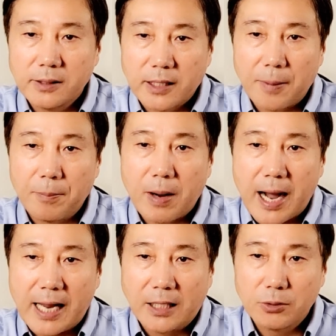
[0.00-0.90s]
can
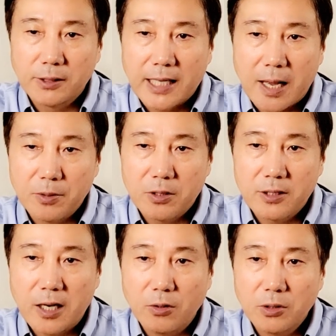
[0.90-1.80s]
bind to the damaged
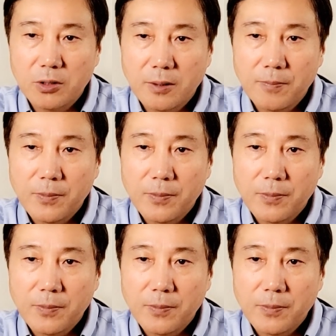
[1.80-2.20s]
cells